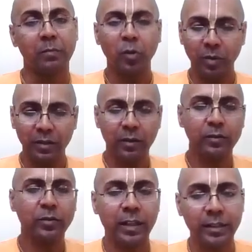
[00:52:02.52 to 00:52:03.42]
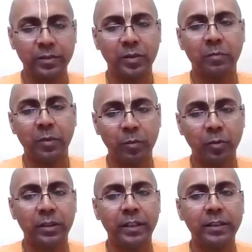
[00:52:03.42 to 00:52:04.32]
Prabhupada also writes in the
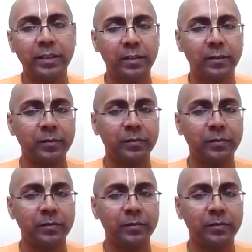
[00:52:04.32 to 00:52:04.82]
purport the detail.